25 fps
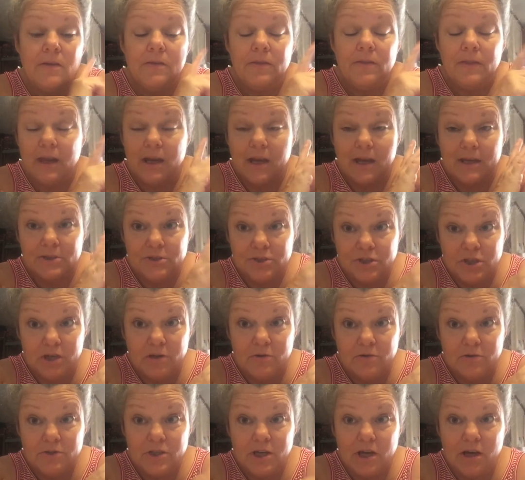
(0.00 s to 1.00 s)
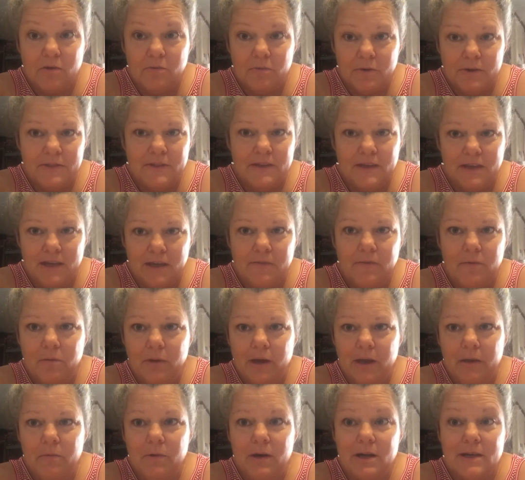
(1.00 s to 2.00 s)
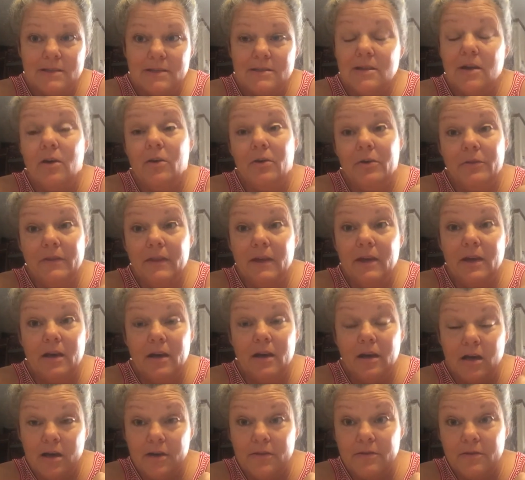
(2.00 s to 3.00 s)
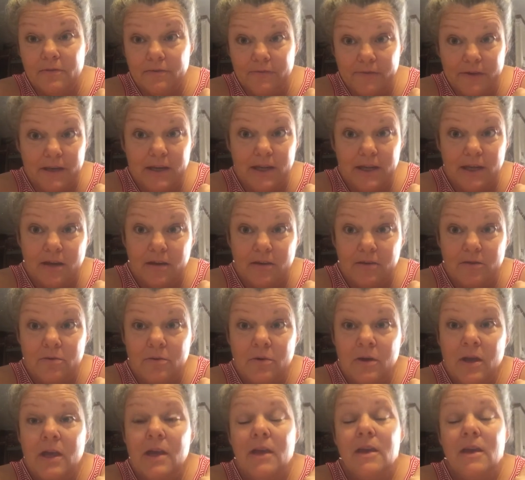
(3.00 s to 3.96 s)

that I showed y'all what the giveaway was on the other video.